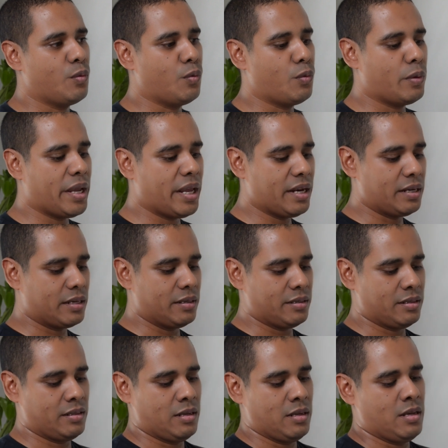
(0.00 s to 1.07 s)
when
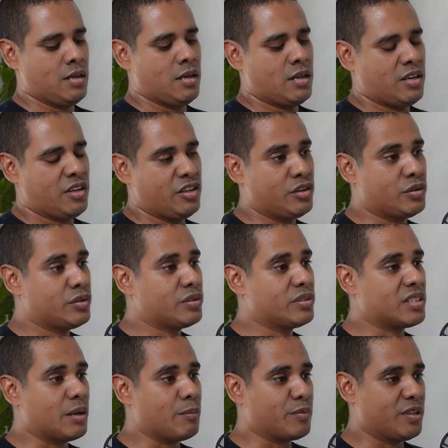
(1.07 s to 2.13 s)
you do
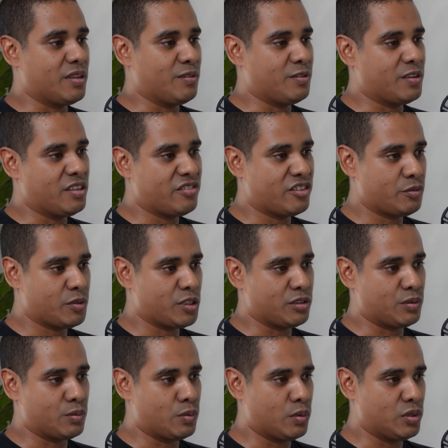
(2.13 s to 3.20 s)
something favorable
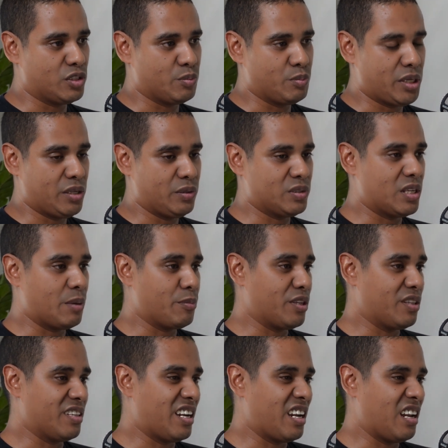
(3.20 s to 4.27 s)
towards me or
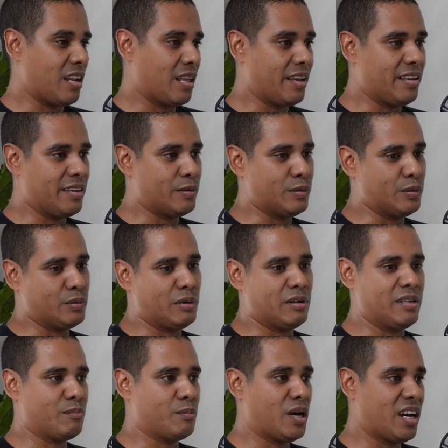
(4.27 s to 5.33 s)
something that I like or
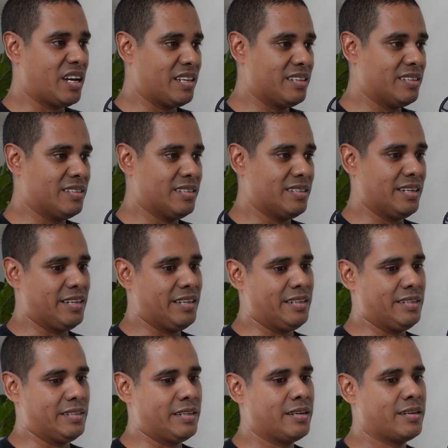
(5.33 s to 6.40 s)
admire,
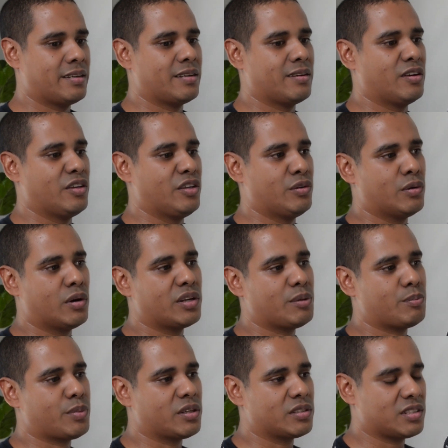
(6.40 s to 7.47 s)
and you are
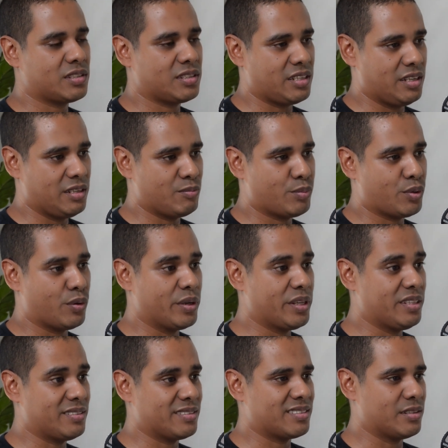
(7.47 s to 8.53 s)
depositing
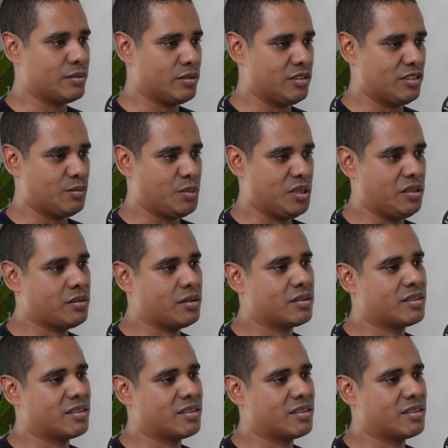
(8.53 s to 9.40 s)
points, so to speak,